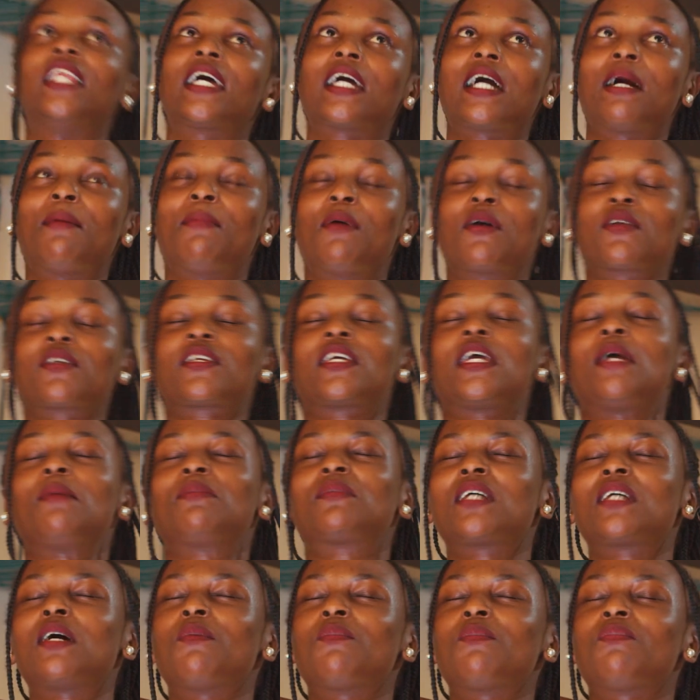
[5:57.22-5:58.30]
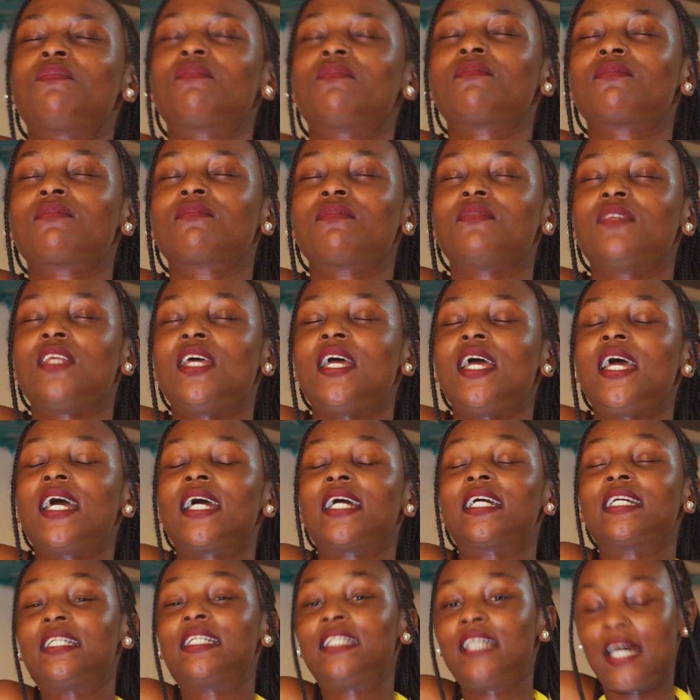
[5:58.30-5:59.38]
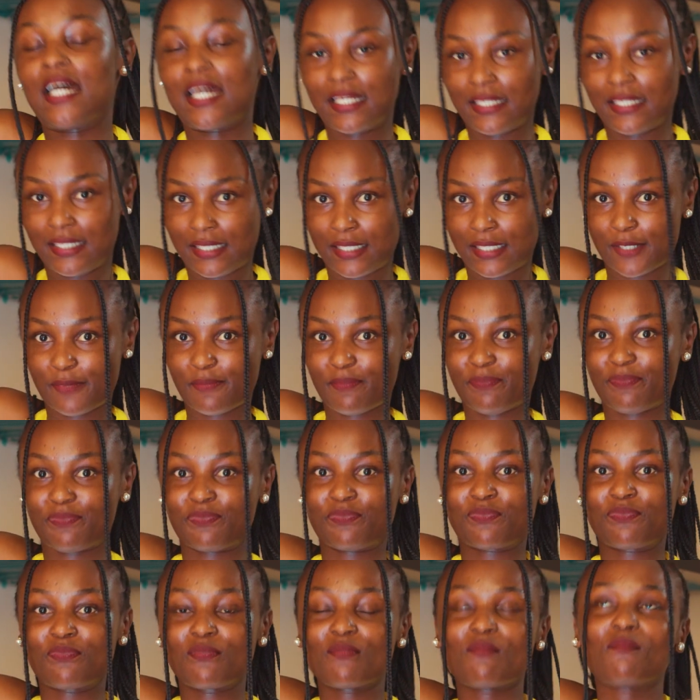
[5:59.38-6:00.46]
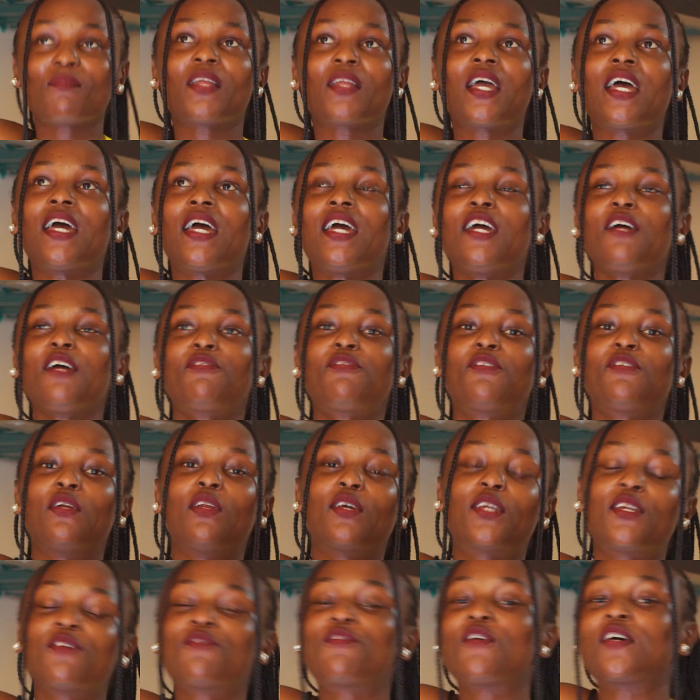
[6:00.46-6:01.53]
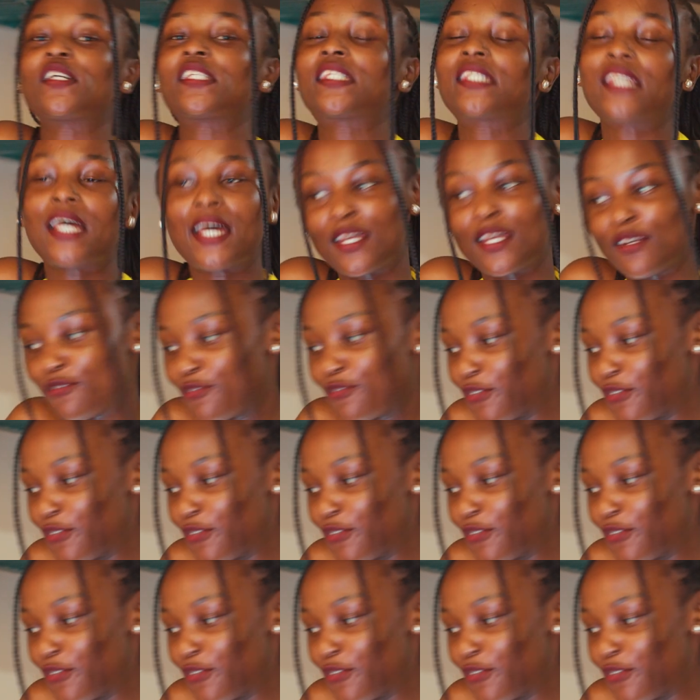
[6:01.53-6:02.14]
like about Cape Town. Guys, if you're looking for a sign